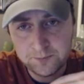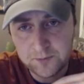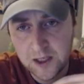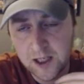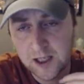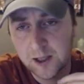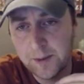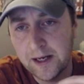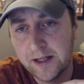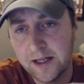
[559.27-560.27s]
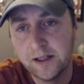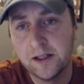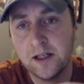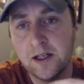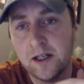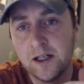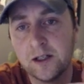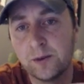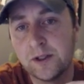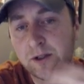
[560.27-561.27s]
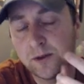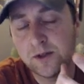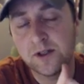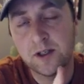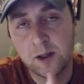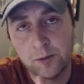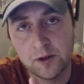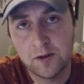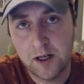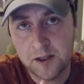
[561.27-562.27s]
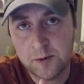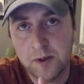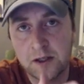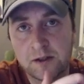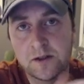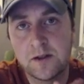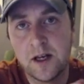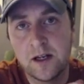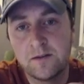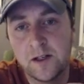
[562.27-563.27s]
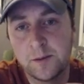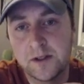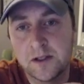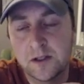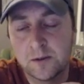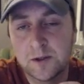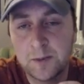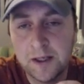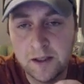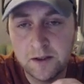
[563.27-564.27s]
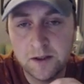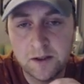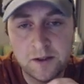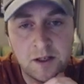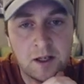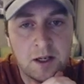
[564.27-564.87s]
and then it reduces the number of hotspots that families need to depend on,